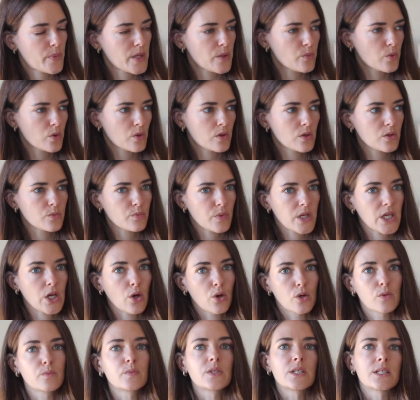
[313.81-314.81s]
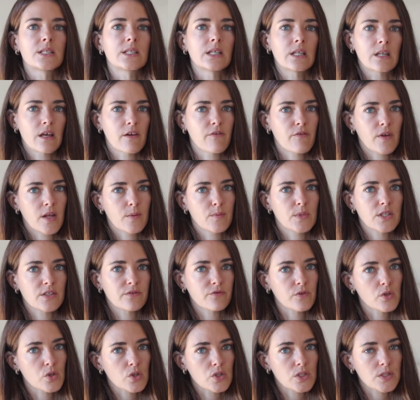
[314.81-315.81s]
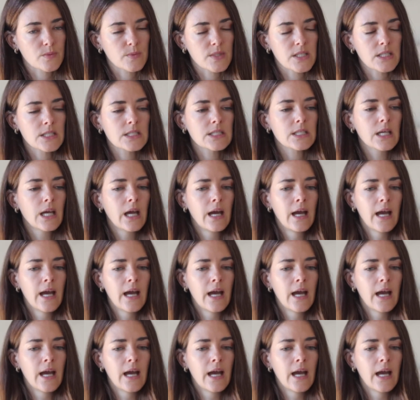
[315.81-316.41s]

people could be home to see their families for Christmas.